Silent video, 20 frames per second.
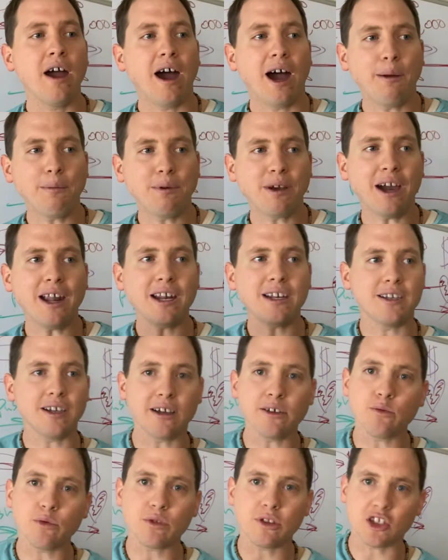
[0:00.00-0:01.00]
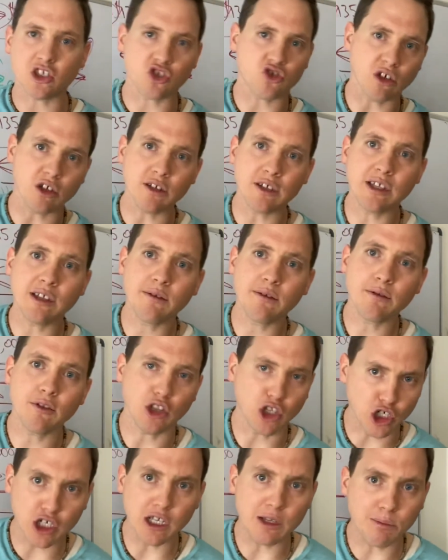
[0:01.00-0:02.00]
I'm kind of done with the struggling
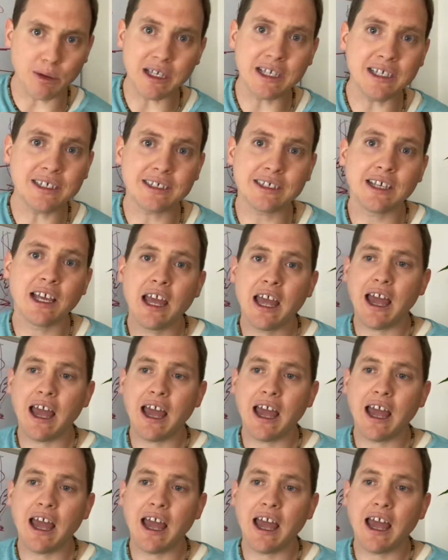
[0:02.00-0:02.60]
learning piece.